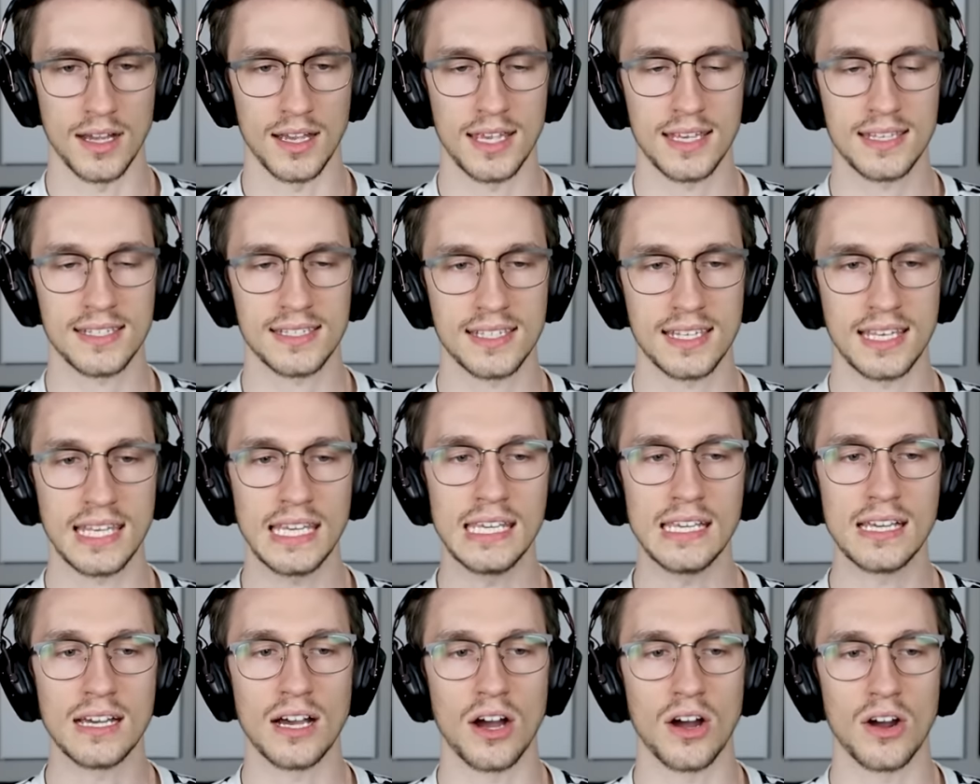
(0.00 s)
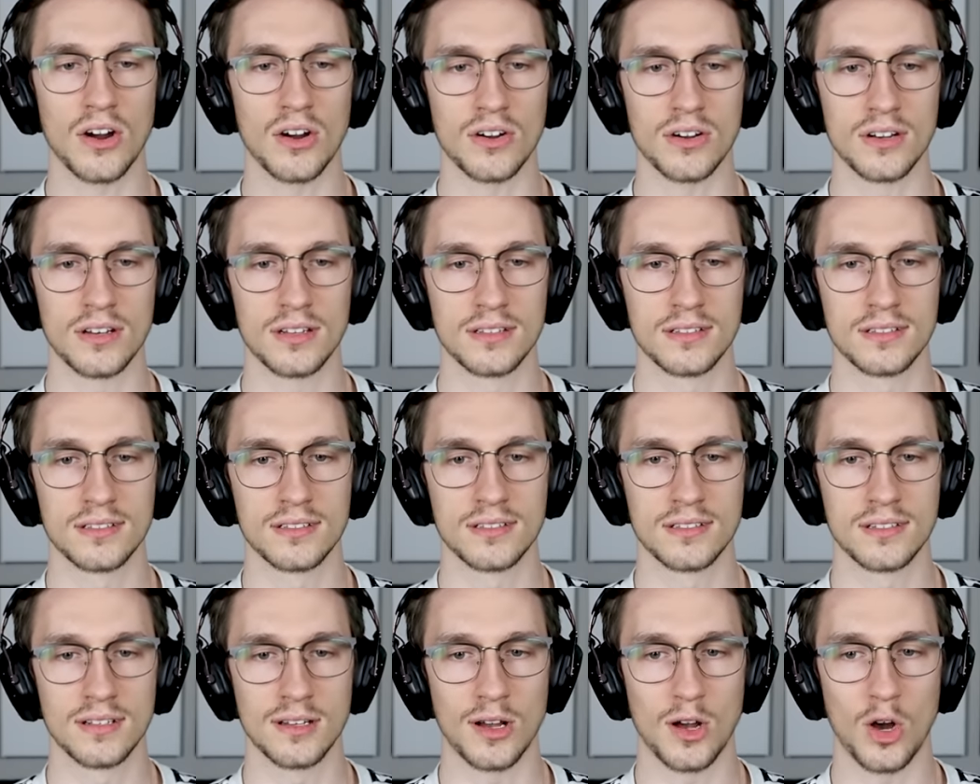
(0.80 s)
His key card
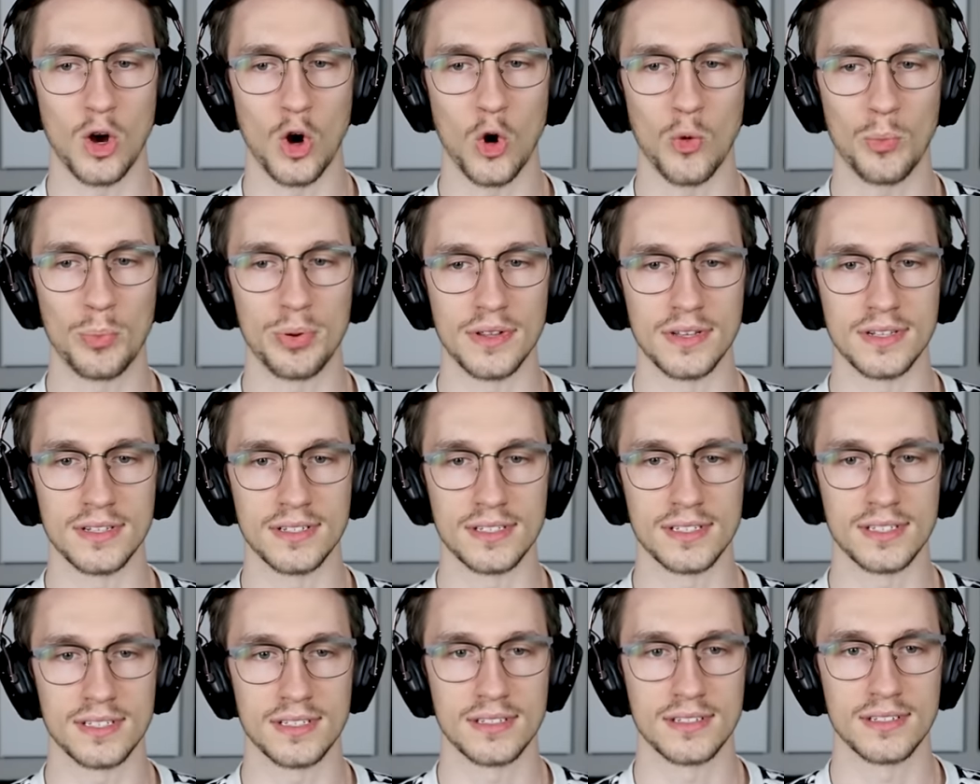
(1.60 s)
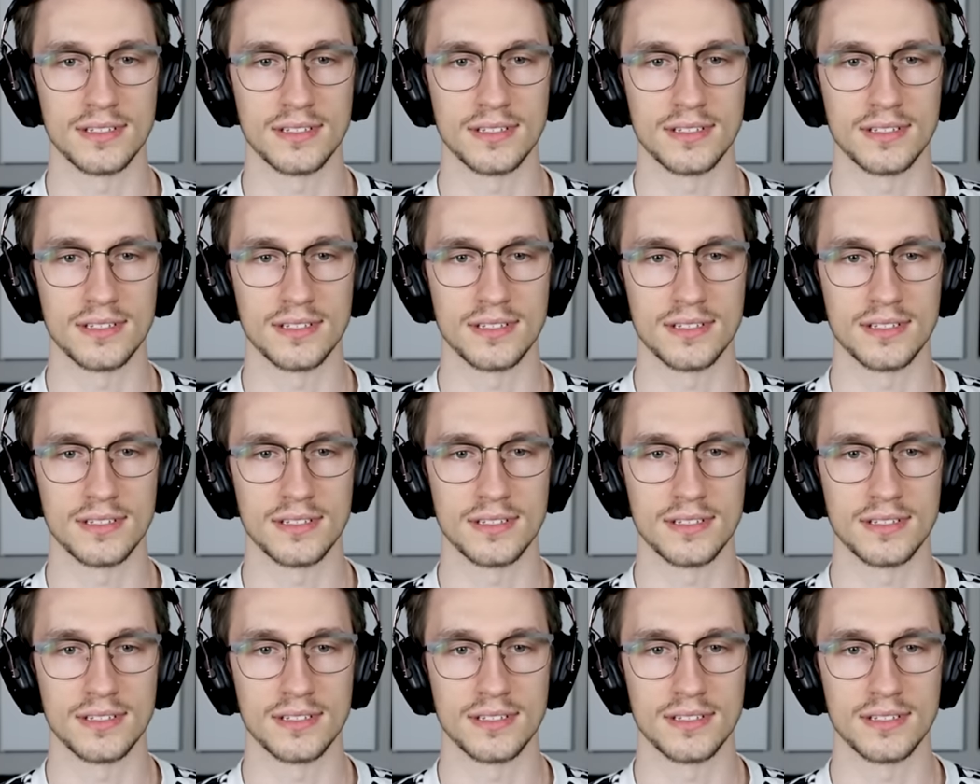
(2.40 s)
opened